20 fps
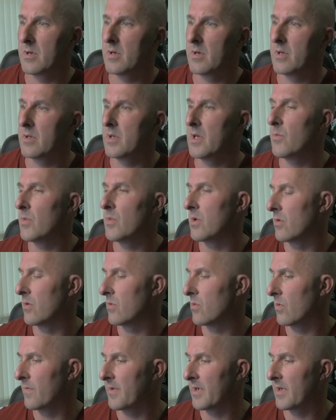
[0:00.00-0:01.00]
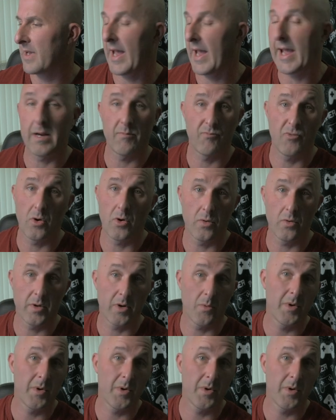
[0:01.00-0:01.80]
and then we're going to go for a camera holder.